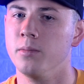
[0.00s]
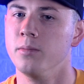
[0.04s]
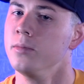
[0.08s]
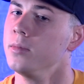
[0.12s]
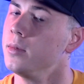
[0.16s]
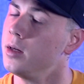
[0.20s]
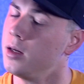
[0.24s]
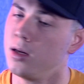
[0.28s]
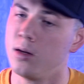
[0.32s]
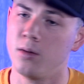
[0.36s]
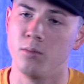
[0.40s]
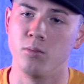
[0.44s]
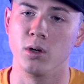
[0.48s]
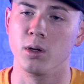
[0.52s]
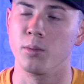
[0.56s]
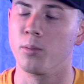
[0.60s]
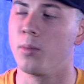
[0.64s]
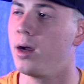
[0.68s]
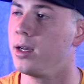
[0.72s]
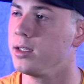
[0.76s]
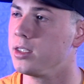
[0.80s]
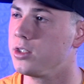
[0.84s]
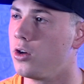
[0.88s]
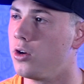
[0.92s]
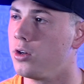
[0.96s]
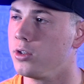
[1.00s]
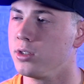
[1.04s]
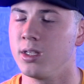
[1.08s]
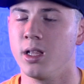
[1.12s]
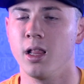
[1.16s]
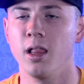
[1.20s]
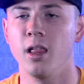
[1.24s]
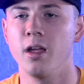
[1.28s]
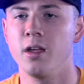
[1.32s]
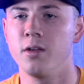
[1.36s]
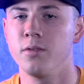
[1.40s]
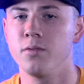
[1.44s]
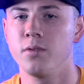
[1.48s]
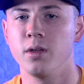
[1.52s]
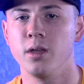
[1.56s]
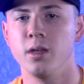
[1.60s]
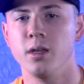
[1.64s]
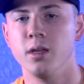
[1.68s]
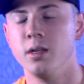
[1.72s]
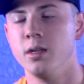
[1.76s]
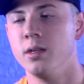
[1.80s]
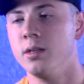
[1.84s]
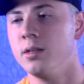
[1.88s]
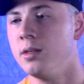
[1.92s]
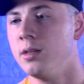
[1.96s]
them bring my songs to life.
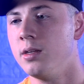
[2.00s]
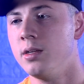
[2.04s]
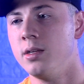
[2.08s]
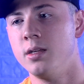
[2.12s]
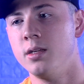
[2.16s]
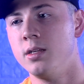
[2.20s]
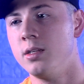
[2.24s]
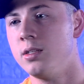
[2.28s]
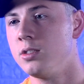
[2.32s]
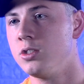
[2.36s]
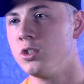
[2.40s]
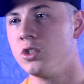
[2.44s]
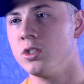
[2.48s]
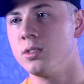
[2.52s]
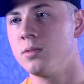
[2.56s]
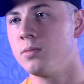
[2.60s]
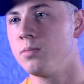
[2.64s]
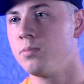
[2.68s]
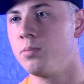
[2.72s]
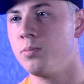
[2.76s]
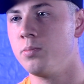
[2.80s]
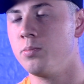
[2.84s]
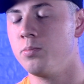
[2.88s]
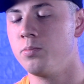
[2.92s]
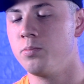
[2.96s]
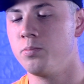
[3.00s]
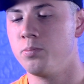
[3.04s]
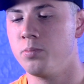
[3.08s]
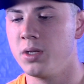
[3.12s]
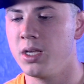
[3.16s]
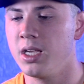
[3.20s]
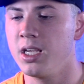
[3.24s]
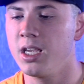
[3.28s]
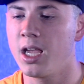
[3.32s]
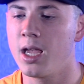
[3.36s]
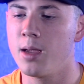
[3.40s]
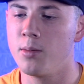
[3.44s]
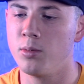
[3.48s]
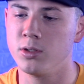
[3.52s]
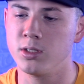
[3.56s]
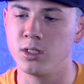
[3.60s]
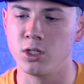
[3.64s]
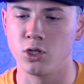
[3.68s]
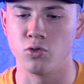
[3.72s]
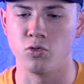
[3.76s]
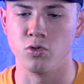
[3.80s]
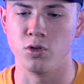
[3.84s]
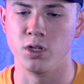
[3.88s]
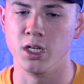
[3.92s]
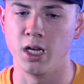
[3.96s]
And just being
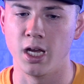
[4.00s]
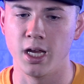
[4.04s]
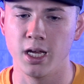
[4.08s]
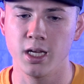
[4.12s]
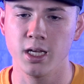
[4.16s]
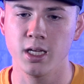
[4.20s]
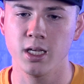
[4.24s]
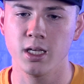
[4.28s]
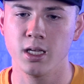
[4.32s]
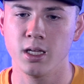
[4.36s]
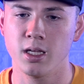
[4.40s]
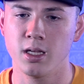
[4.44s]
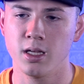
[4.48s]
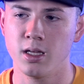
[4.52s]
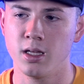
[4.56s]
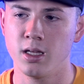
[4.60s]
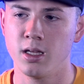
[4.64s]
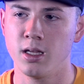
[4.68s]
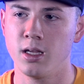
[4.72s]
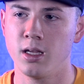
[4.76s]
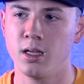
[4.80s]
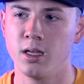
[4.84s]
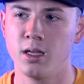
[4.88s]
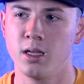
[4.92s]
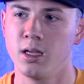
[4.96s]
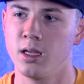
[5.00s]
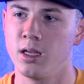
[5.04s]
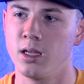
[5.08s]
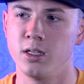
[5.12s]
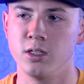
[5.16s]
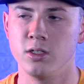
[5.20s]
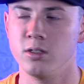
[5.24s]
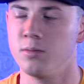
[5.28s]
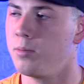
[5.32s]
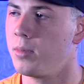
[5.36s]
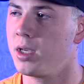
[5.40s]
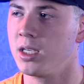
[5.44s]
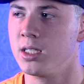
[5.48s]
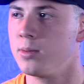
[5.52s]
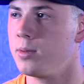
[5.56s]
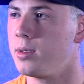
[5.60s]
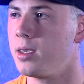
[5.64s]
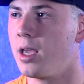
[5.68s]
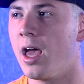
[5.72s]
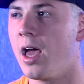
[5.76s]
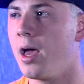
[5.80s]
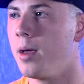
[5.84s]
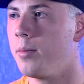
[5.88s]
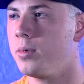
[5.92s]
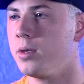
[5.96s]
able to create
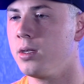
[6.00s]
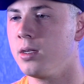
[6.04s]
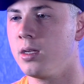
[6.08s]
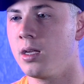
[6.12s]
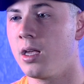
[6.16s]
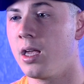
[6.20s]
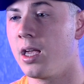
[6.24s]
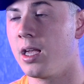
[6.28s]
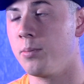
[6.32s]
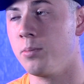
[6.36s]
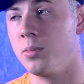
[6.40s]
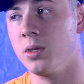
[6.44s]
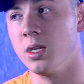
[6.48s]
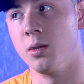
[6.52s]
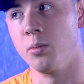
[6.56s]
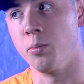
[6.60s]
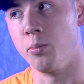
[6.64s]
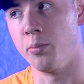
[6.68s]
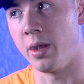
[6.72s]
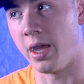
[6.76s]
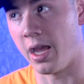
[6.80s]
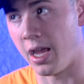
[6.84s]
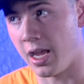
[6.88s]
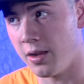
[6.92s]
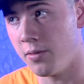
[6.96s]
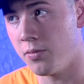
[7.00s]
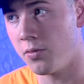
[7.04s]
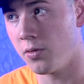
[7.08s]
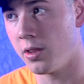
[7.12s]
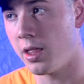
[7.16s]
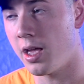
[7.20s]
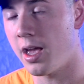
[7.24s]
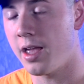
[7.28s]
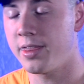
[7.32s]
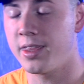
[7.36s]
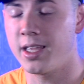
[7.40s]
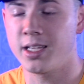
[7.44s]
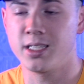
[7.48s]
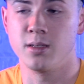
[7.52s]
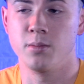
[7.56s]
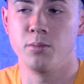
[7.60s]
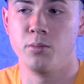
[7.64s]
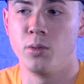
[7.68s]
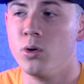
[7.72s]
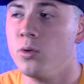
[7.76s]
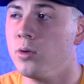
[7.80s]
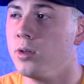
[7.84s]
makes me happy, and being paid for that, that's a